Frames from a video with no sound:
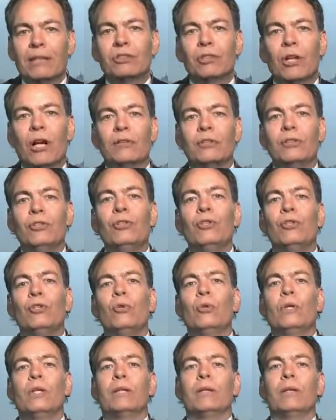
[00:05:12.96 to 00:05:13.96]
It's called the
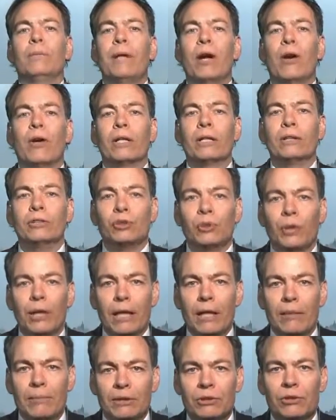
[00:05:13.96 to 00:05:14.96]
new American
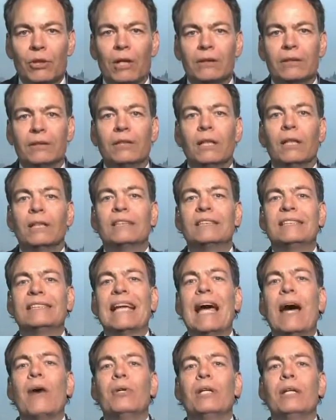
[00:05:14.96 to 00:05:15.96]
dream. It's called the
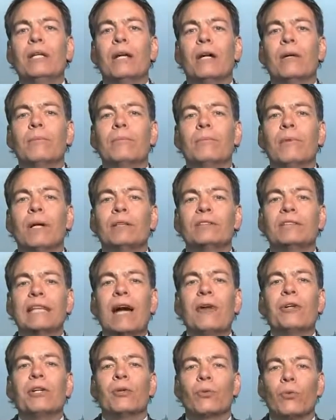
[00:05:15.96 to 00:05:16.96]
Saudi
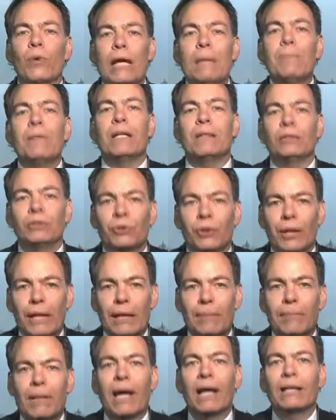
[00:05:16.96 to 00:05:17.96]
Arabian
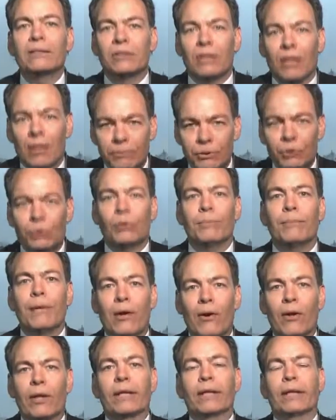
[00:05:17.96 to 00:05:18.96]
dream has come to
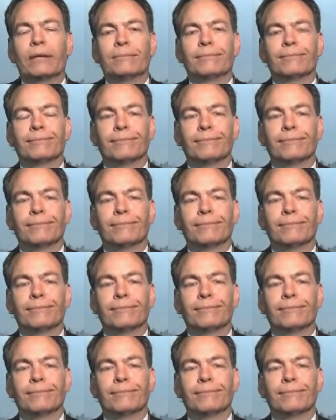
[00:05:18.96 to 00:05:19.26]
America.